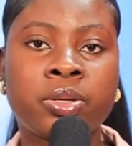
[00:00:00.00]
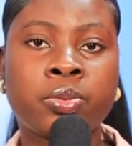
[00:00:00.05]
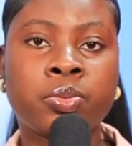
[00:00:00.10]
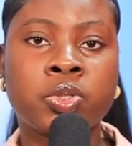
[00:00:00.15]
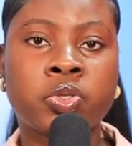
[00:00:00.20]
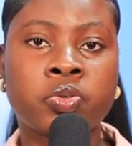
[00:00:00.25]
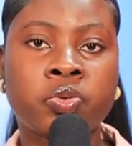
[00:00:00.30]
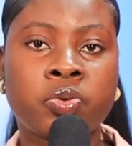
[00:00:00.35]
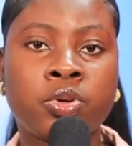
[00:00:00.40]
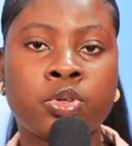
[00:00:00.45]
It
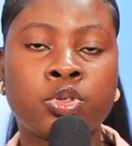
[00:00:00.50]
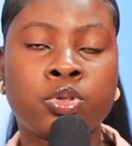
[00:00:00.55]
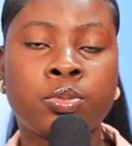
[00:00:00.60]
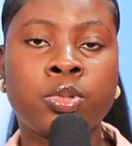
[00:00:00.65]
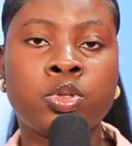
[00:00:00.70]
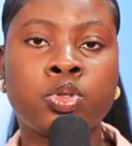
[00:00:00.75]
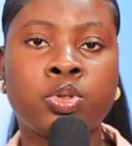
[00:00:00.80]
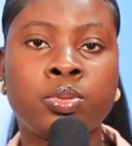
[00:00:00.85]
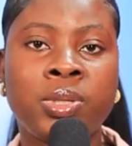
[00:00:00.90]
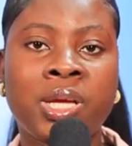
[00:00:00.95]
was screen so
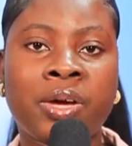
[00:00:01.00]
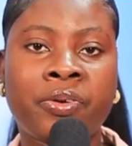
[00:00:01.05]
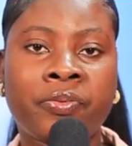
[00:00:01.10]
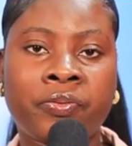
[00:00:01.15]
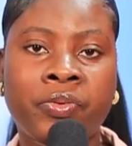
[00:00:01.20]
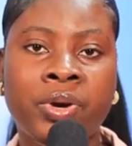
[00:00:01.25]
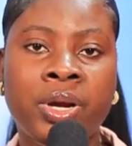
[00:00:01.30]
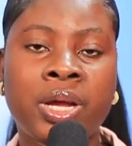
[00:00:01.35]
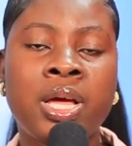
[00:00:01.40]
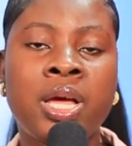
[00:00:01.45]
between a
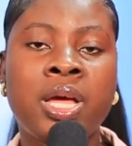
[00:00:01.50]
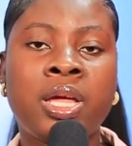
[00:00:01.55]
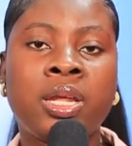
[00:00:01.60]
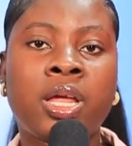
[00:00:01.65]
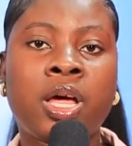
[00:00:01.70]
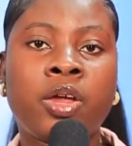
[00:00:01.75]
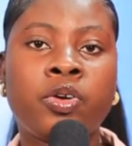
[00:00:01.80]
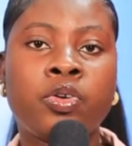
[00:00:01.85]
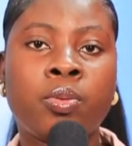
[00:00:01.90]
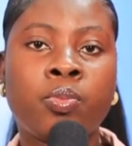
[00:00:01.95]
friend
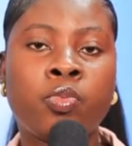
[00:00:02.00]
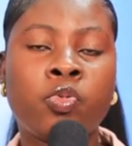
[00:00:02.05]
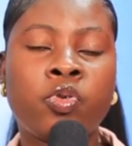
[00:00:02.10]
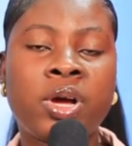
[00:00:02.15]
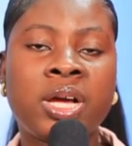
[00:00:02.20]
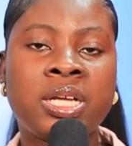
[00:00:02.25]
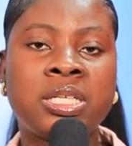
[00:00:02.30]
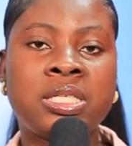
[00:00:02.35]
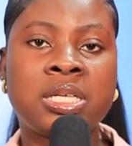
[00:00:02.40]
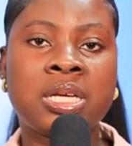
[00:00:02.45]
and your more
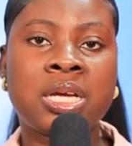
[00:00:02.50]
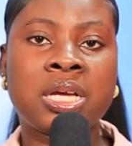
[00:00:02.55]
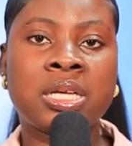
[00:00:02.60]
eddy